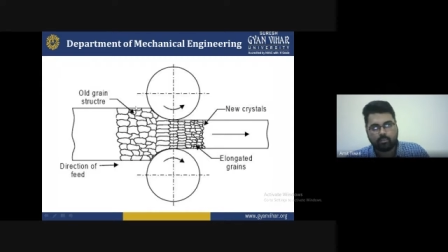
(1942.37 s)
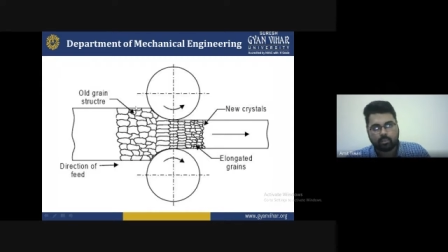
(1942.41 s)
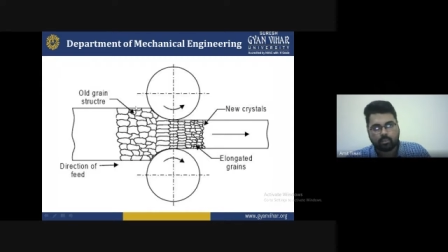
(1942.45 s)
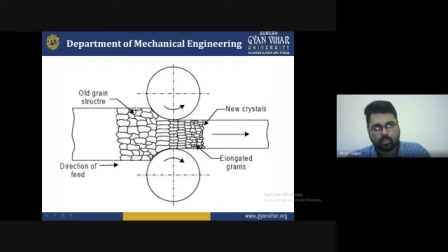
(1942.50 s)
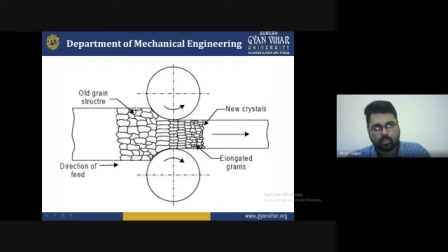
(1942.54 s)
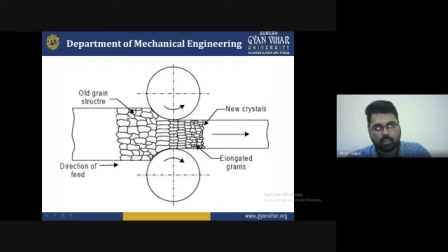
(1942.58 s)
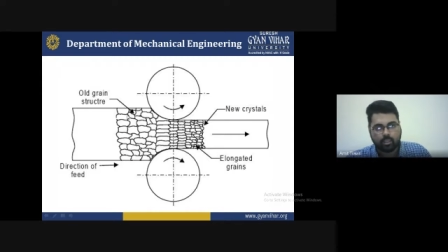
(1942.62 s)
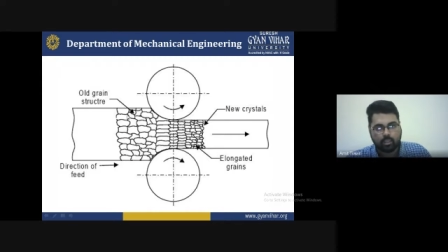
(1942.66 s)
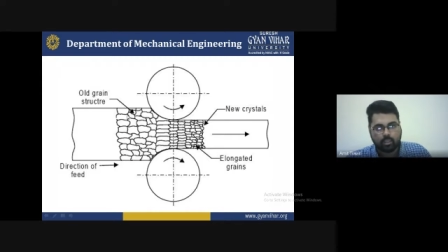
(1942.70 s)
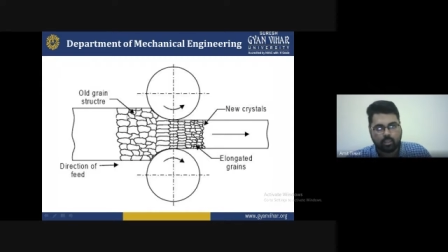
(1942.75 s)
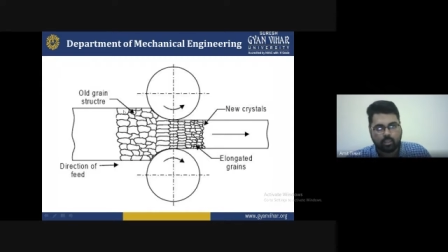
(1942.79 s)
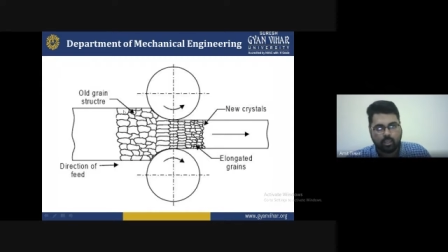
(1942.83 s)

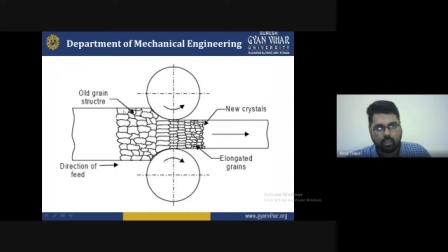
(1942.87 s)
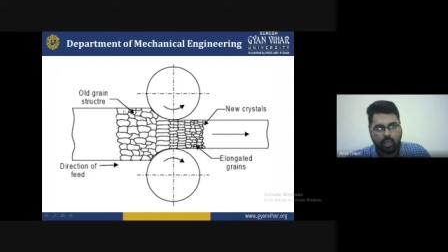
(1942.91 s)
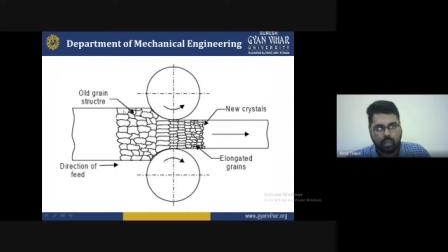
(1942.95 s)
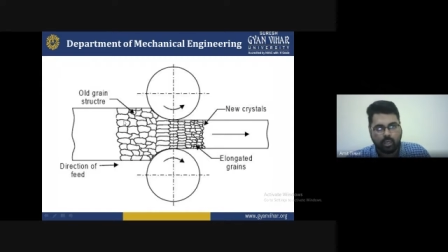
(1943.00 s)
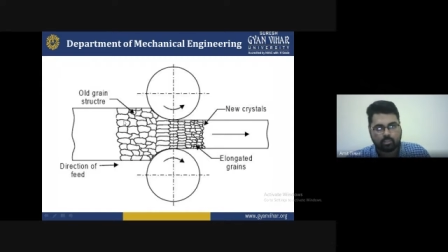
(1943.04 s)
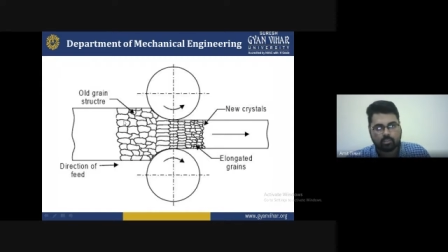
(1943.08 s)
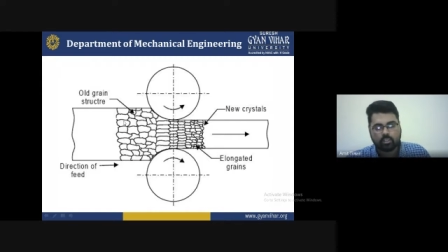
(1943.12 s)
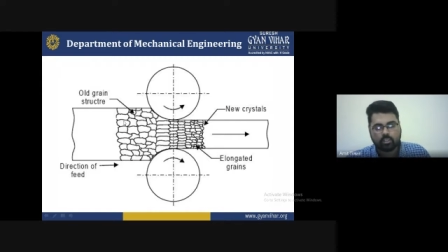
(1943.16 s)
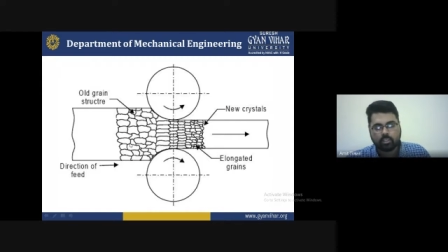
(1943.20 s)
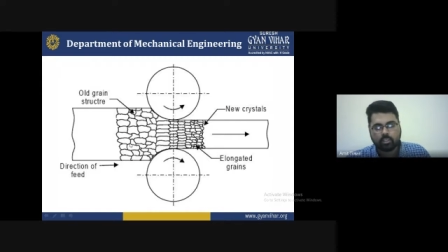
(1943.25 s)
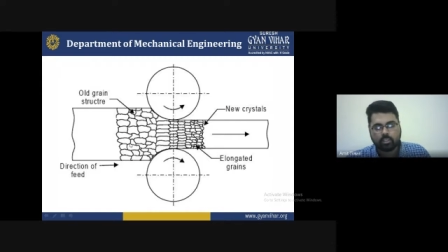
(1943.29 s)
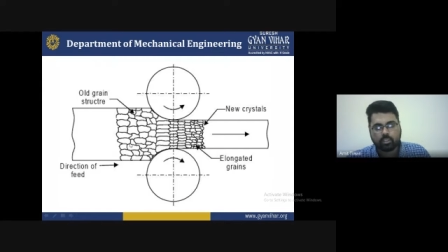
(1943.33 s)
large in the
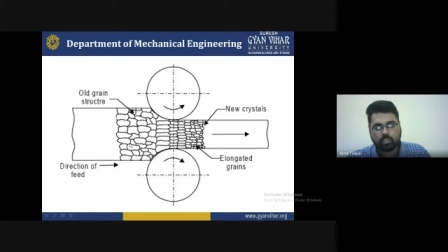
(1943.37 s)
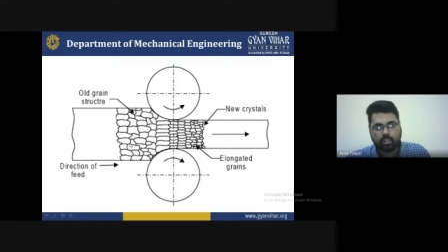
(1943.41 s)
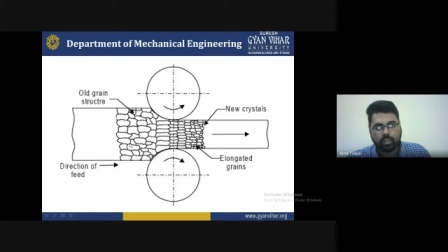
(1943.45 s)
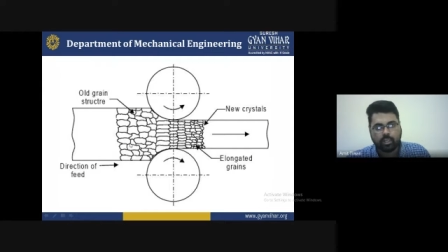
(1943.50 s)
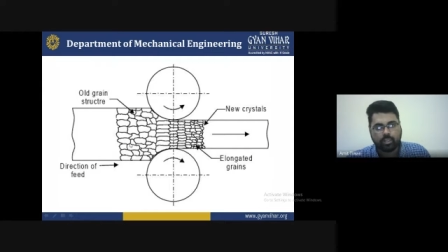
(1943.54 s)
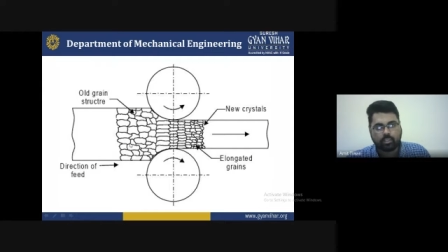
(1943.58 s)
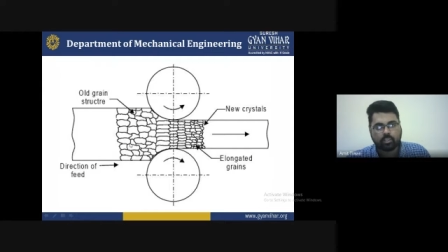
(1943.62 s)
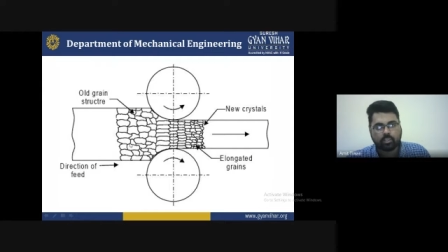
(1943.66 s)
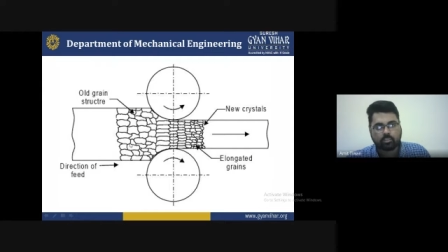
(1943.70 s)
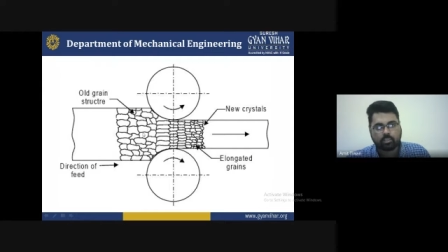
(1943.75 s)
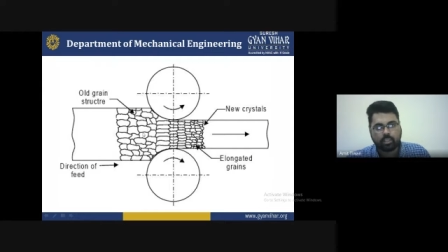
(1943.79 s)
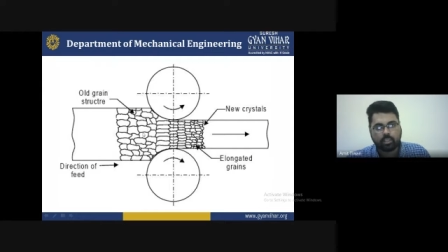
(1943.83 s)
grain the
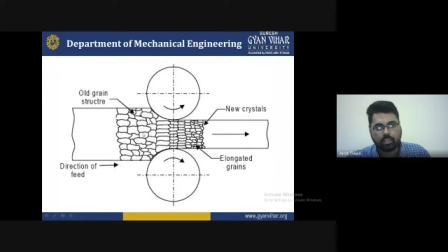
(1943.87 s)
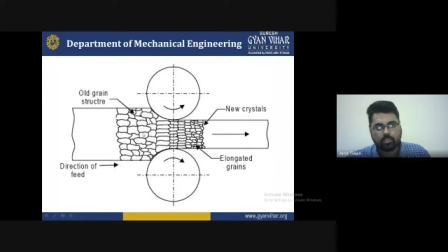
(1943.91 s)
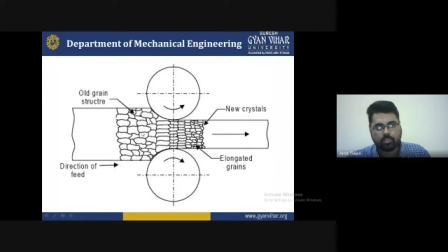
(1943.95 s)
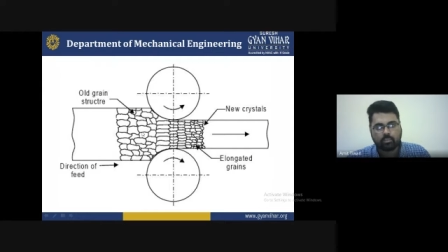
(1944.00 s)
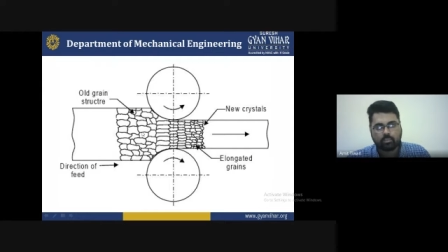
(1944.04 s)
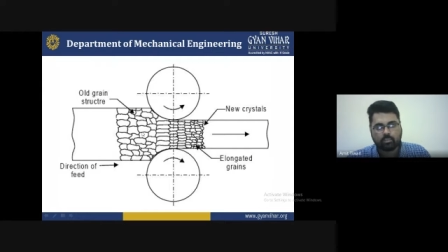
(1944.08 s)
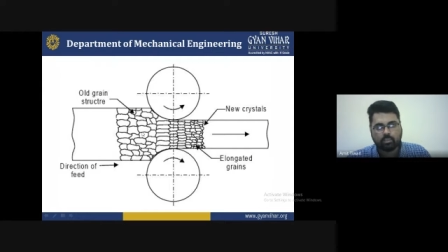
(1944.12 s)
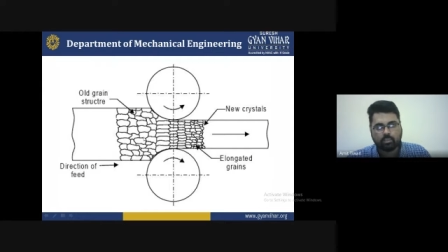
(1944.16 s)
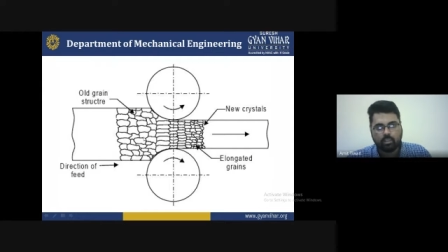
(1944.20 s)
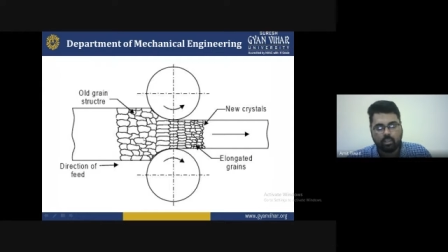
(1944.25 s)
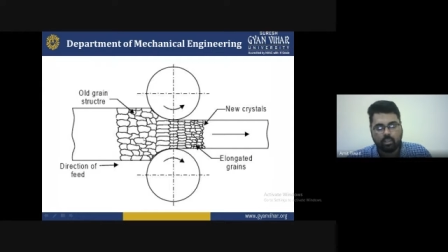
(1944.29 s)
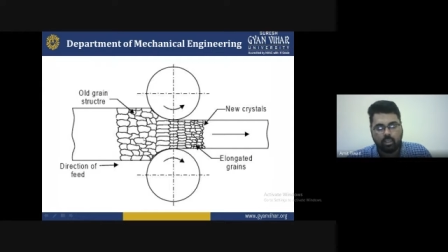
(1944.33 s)
size.
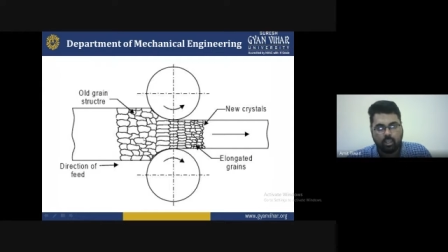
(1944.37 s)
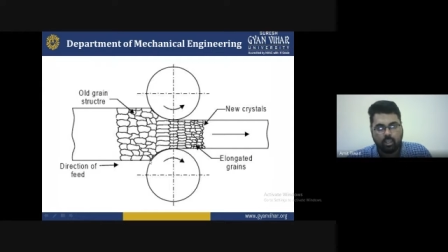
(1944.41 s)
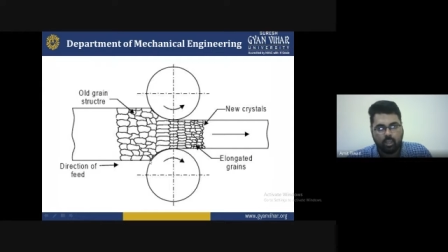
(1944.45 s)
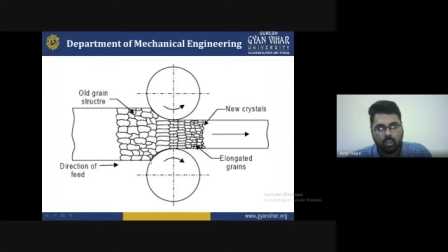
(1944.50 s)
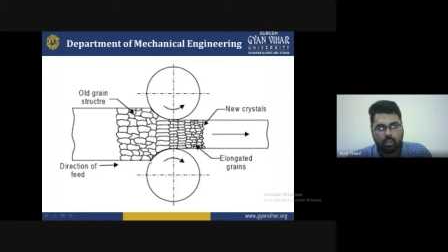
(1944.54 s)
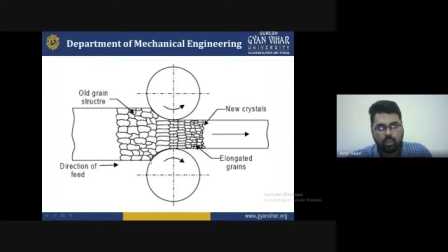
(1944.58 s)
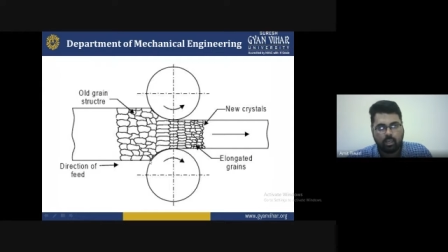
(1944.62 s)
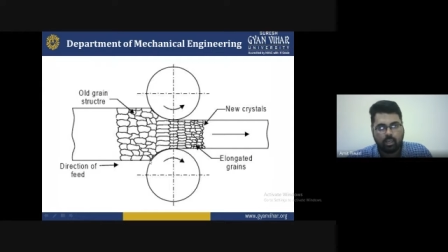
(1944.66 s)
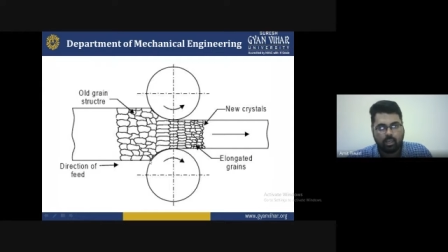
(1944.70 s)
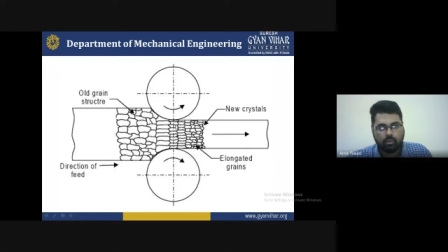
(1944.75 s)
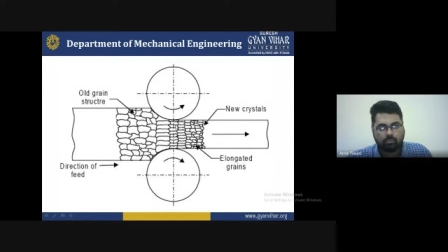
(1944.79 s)
And after that,